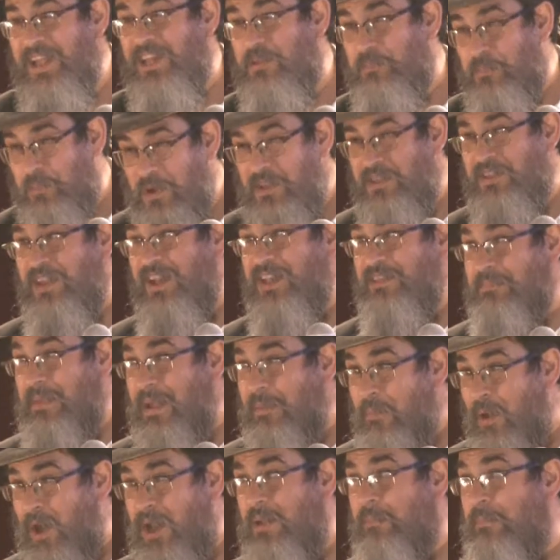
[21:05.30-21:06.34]
it's printed as my
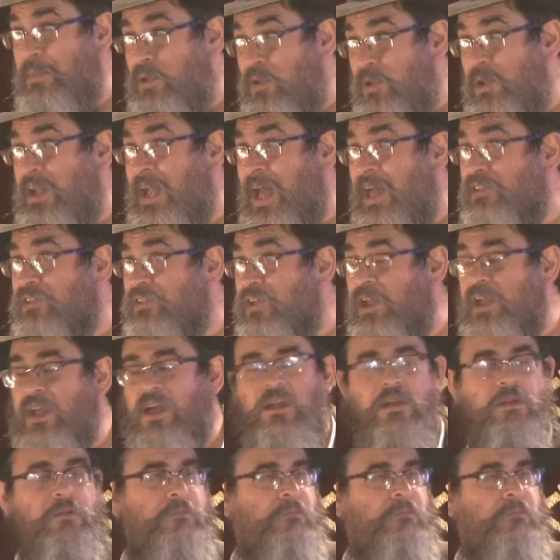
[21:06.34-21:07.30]
modern Biyurei HaZohar.